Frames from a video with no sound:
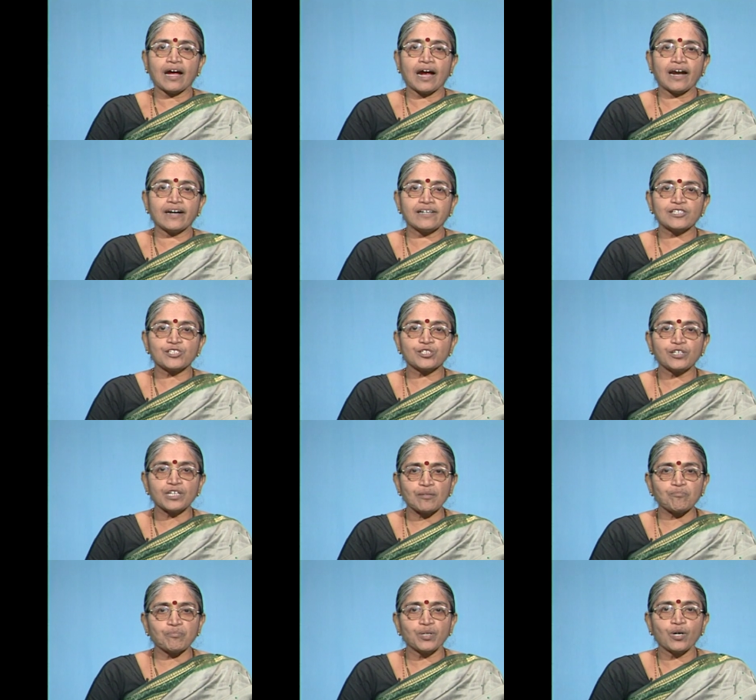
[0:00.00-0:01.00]
and its
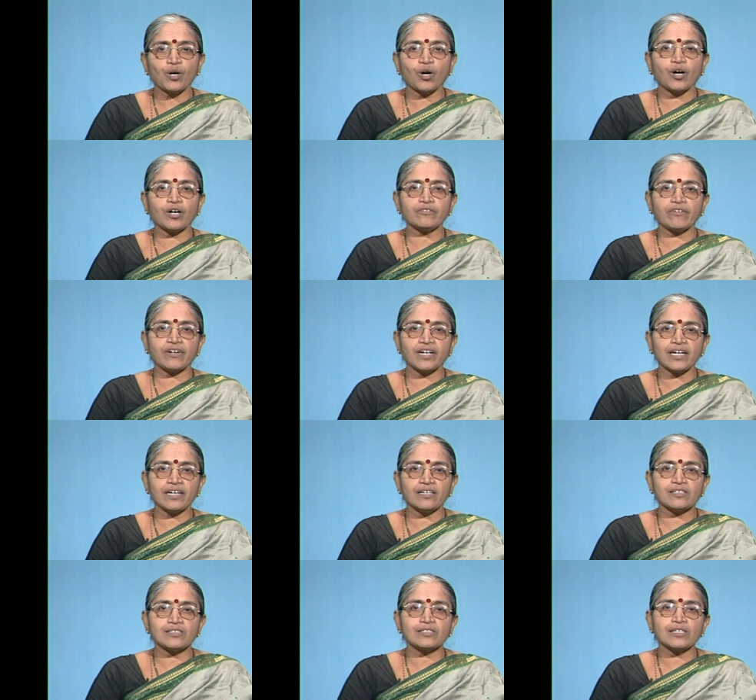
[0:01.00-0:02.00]
grip on the
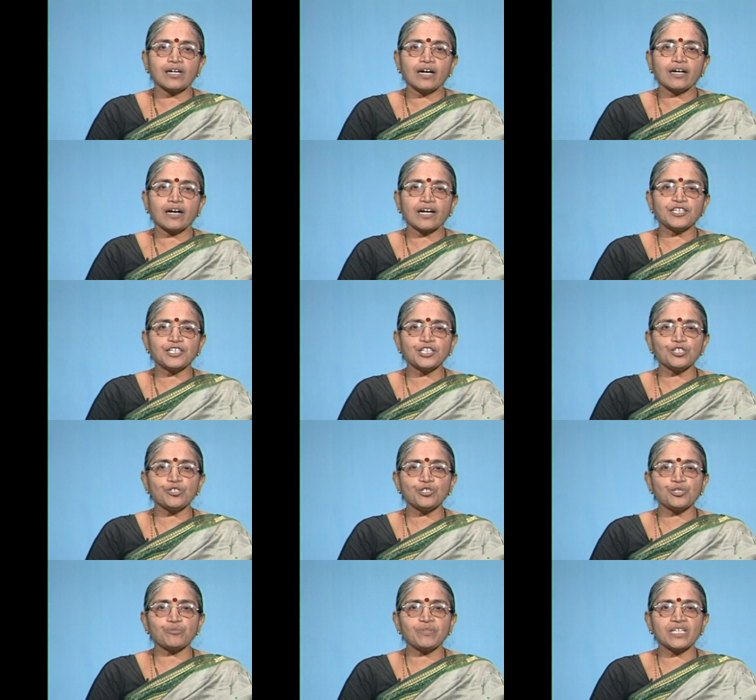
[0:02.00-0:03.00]
readers
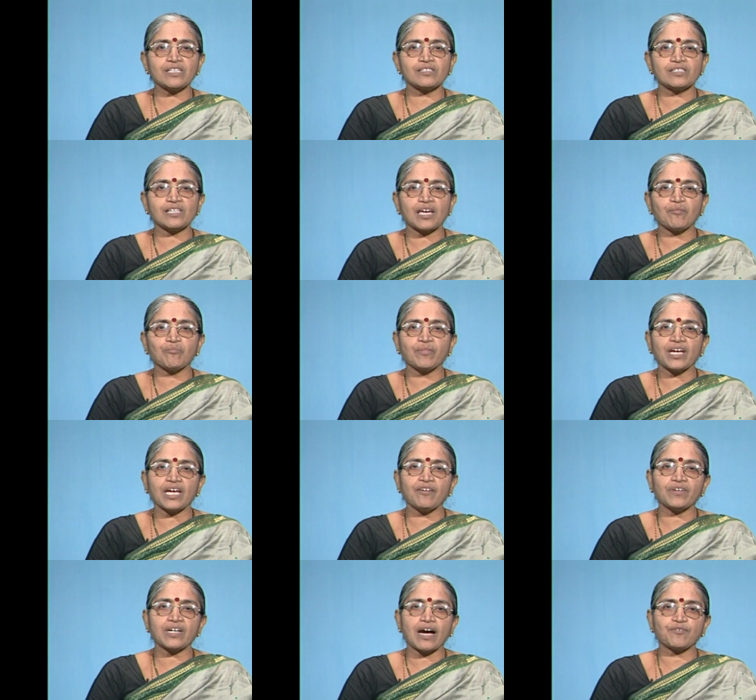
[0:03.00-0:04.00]
continues to be the same
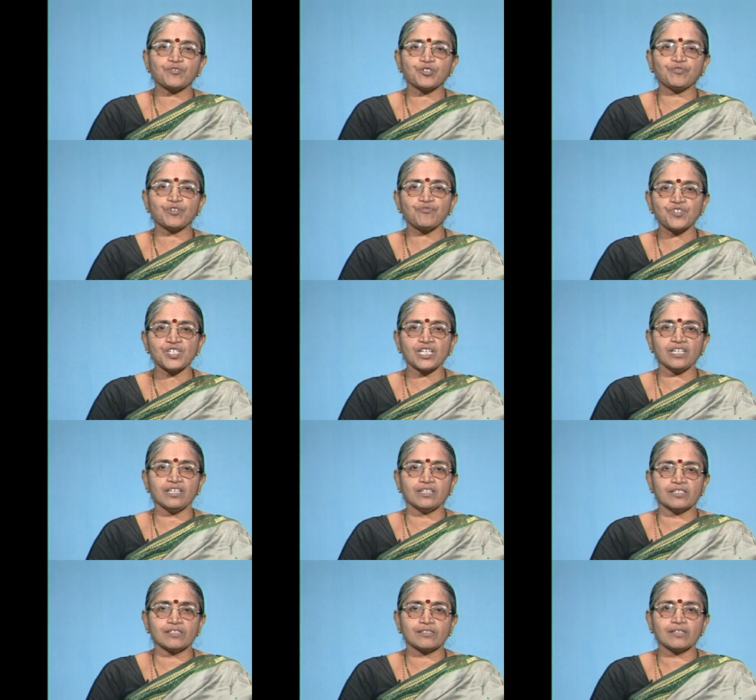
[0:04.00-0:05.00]
even after 50
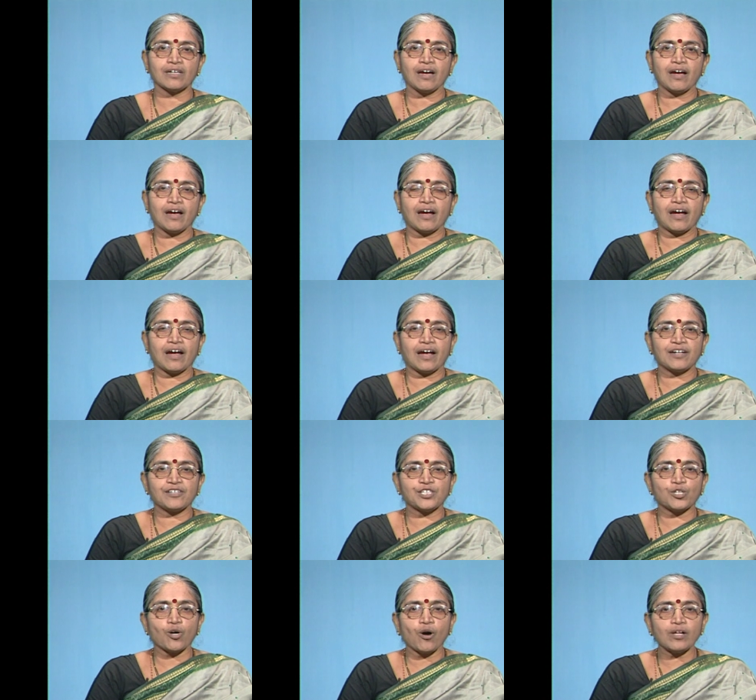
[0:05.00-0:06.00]
years
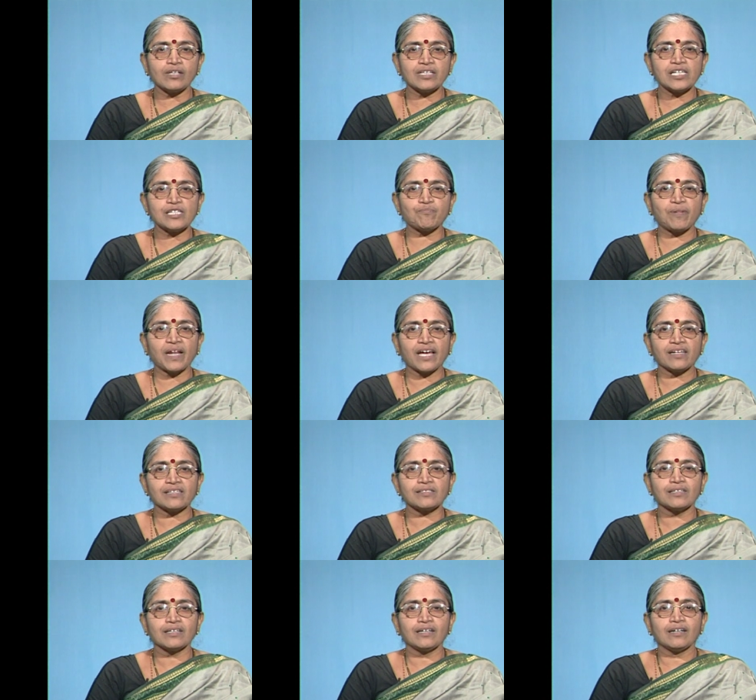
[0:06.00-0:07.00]
and in all these
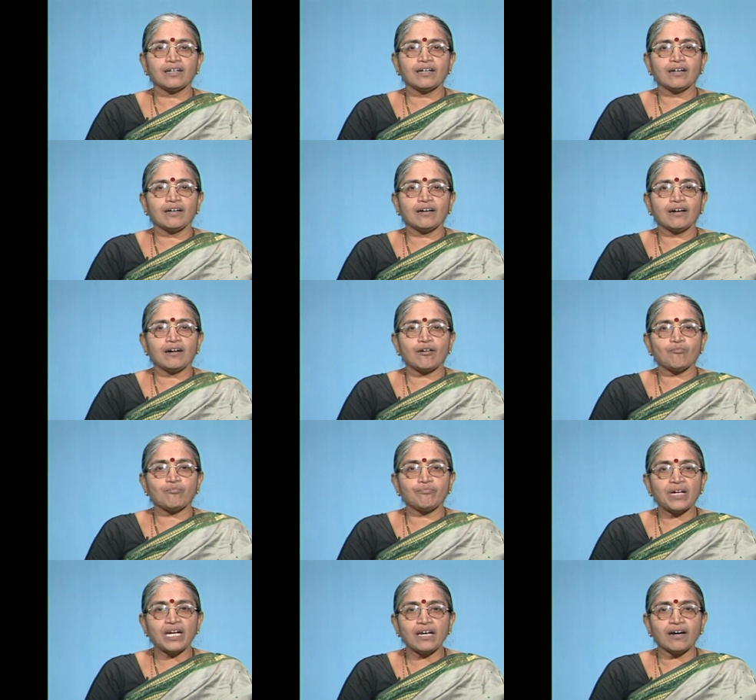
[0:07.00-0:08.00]
plays
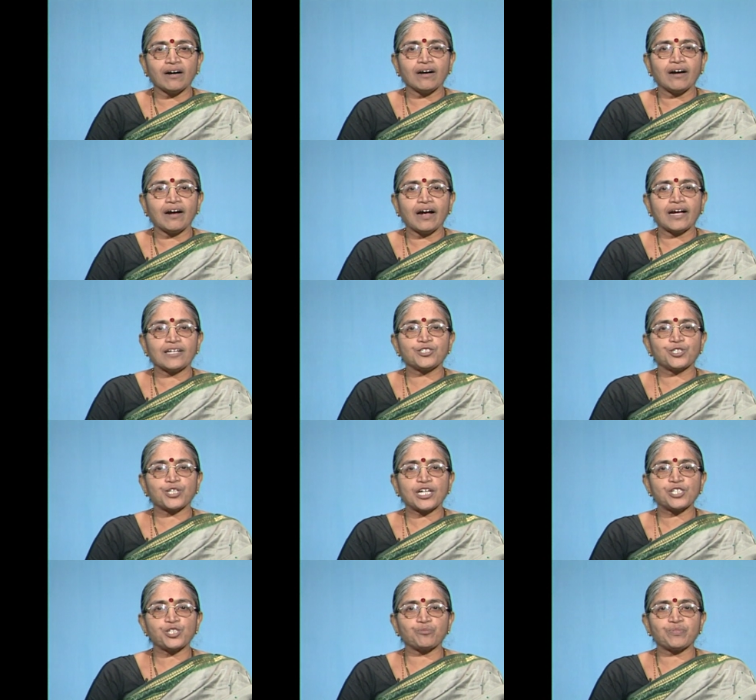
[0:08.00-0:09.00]
Miller has
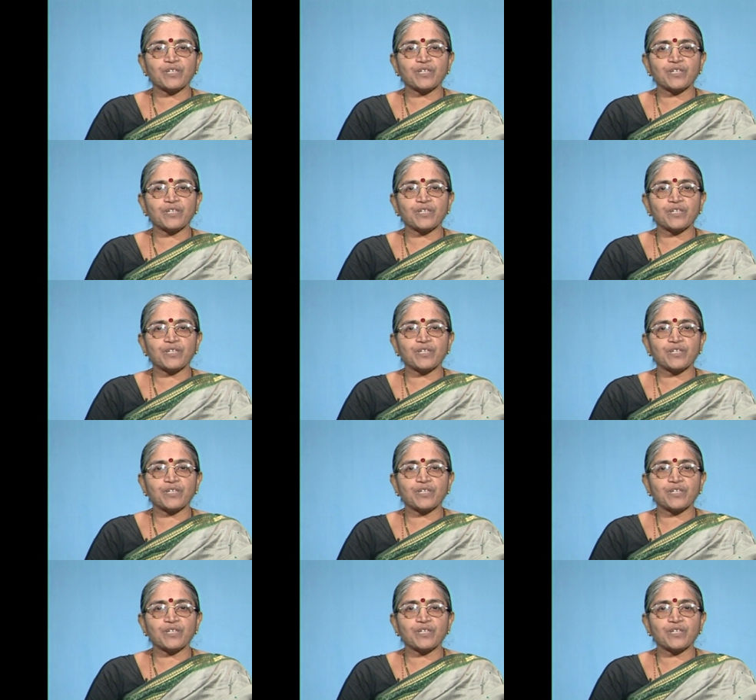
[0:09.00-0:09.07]
tried to